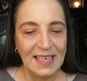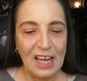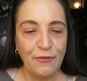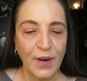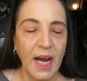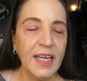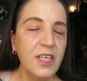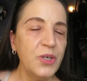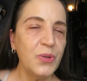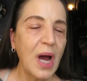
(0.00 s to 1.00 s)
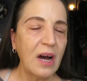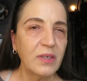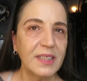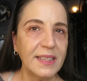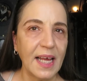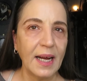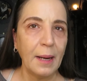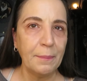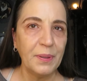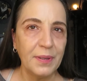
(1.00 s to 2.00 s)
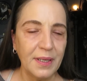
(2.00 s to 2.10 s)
If I knew how to set up